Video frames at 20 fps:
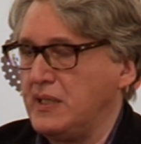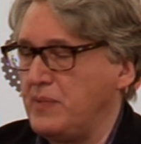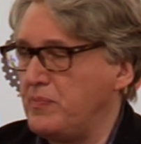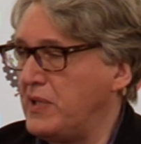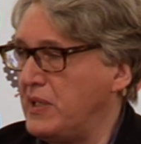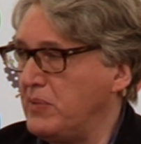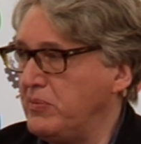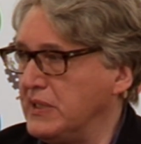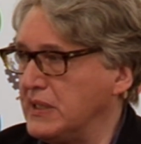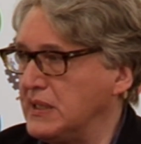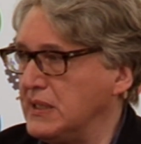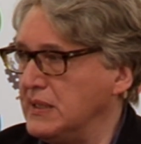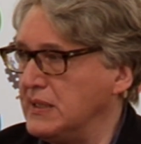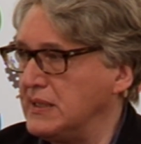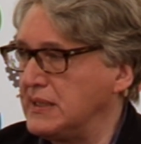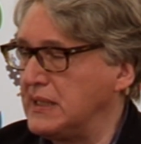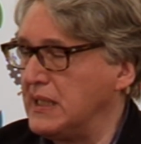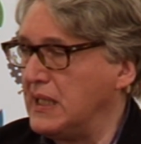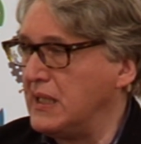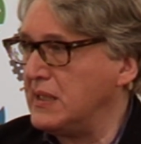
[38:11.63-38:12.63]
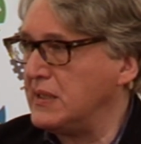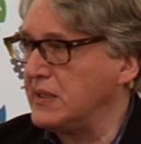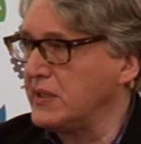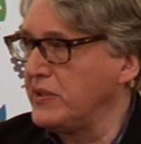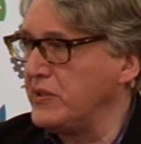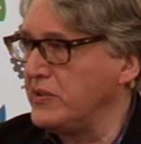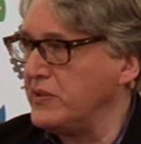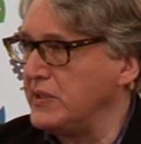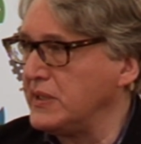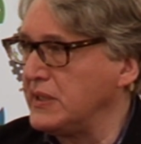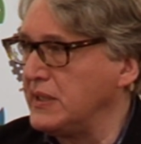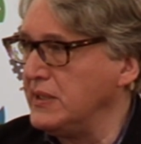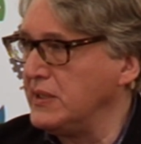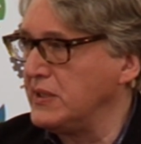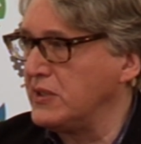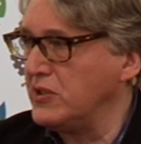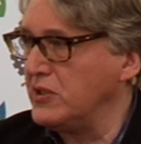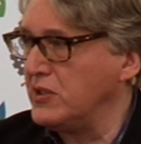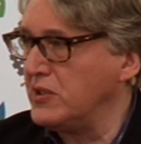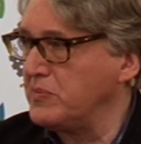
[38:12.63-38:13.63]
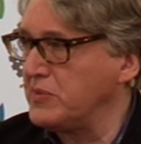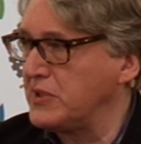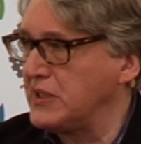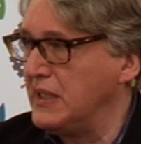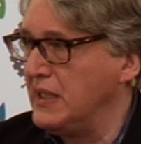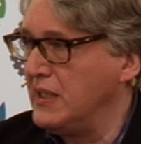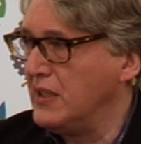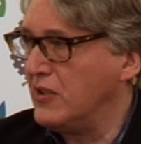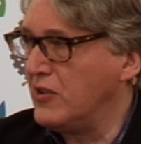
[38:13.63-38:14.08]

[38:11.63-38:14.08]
Republicans arguing in terms